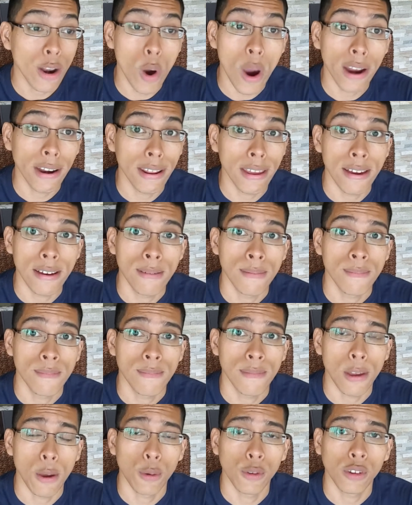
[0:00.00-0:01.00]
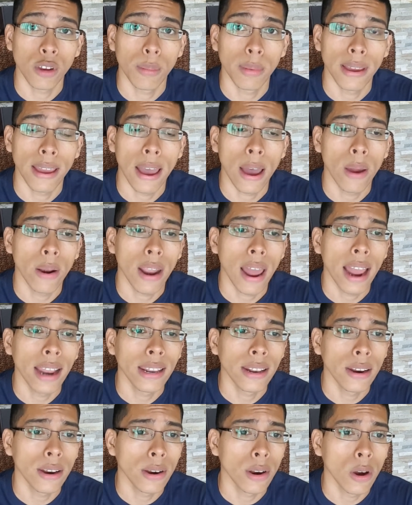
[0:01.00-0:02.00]
no idea it was coming out. I
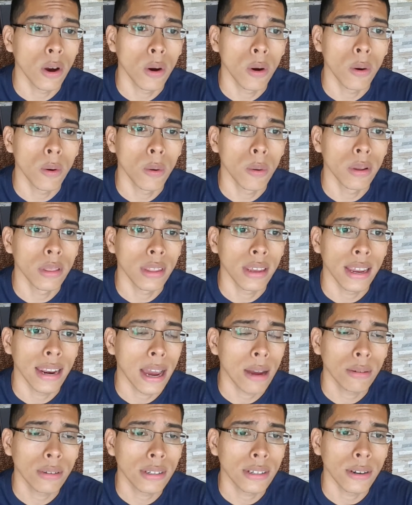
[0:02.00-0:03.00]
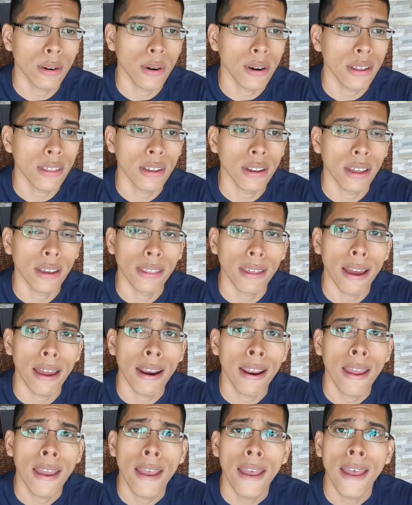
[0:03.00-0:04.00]
didn't know when they announced it or anything like
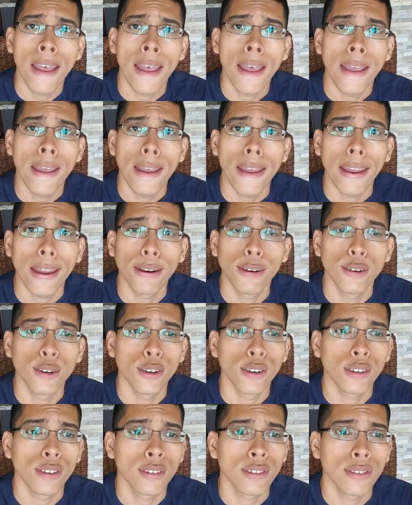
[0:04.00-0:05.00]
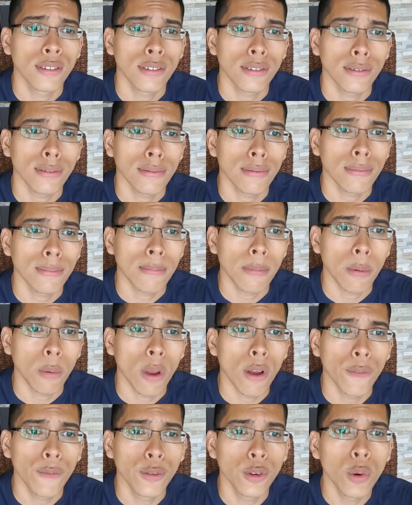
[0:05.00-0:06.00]
that. It just,
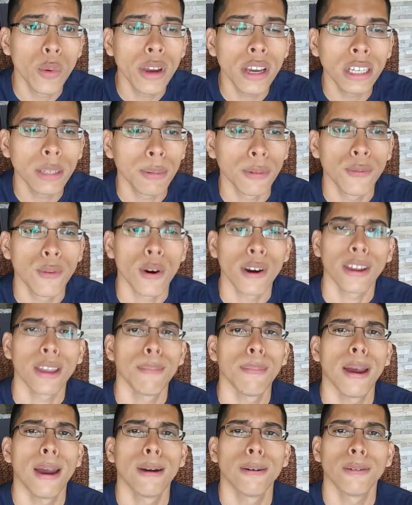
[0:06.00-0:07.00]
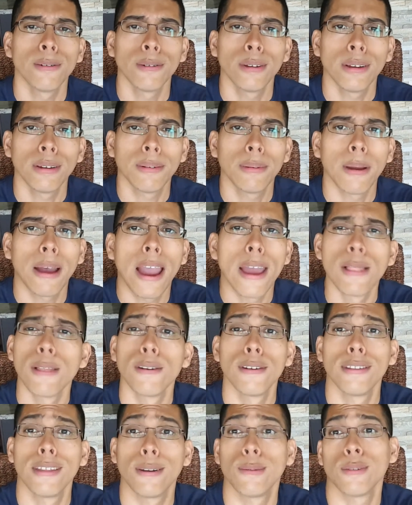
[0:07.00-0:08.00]
well, a few weeks before it came out, I
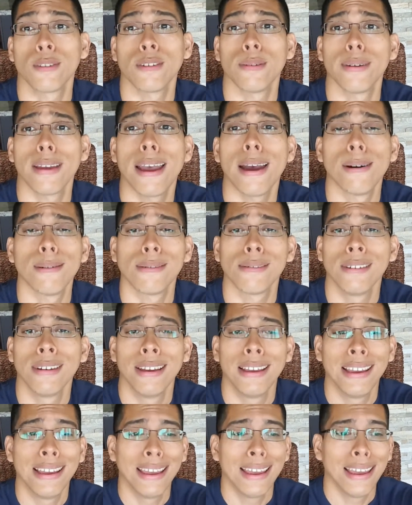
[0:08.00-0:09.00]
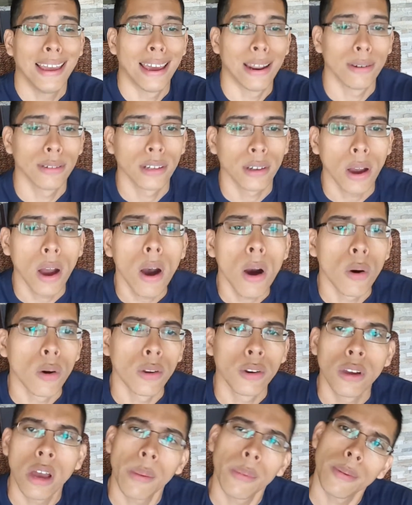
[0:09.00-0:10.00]
learned that it was coming out. And I was like, oh,
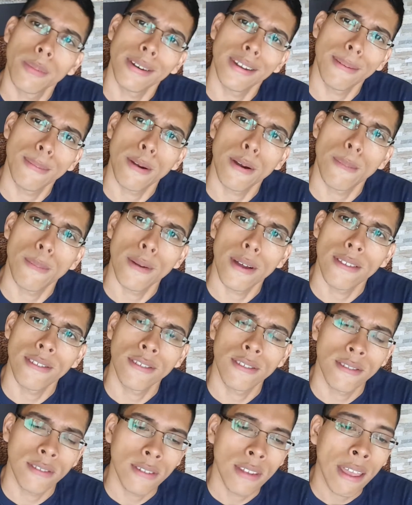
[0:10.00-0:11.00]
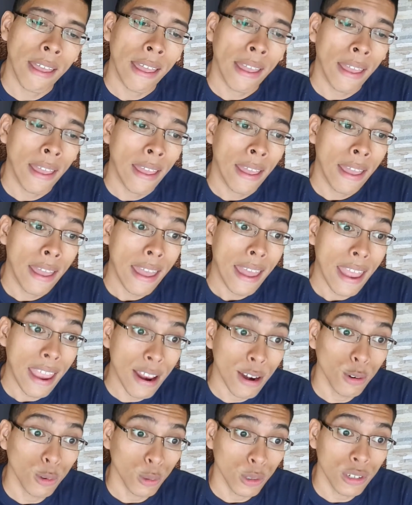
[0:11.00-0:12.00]
a new album by Deep Purple, that's
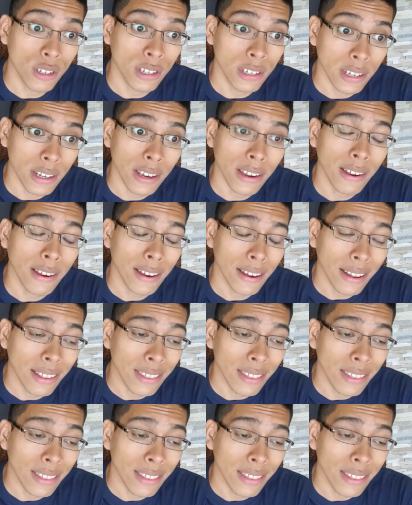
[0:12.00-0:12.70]
interesting.